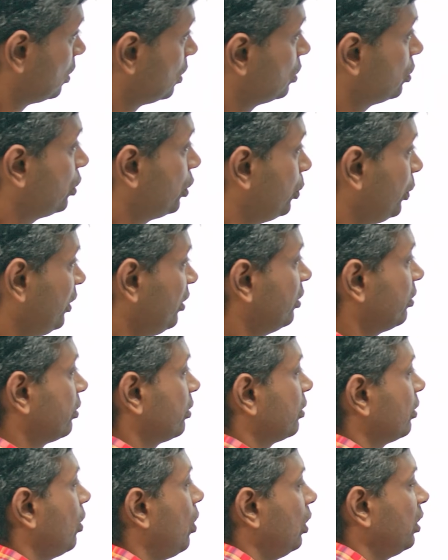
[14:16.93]
So you're doing
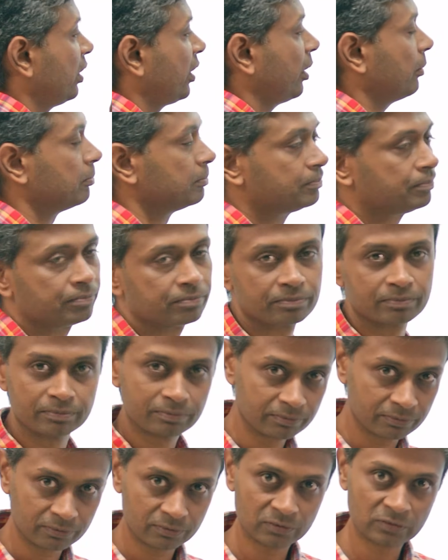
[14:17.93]
this all the time.
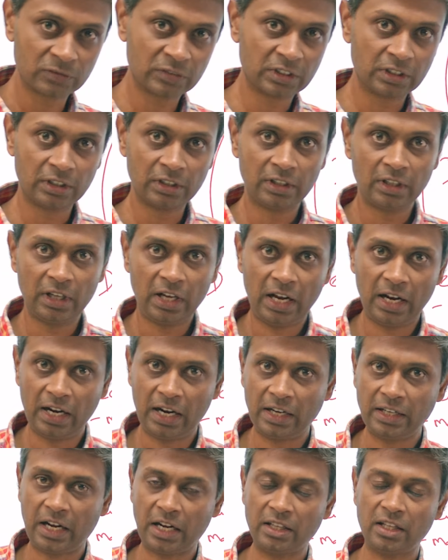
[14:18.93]

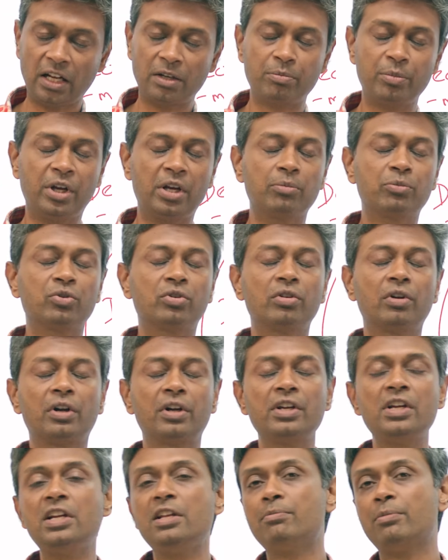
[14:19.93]
And, and that becomes
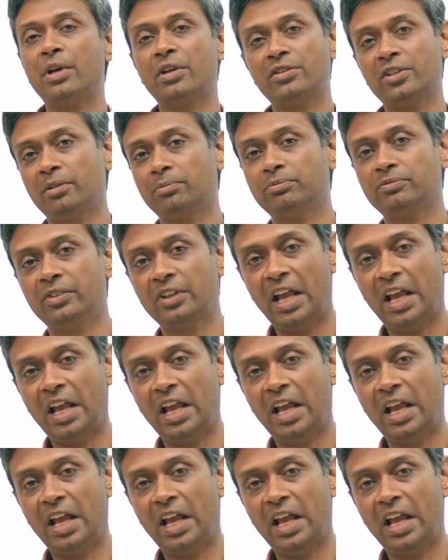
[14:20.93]
really messed up.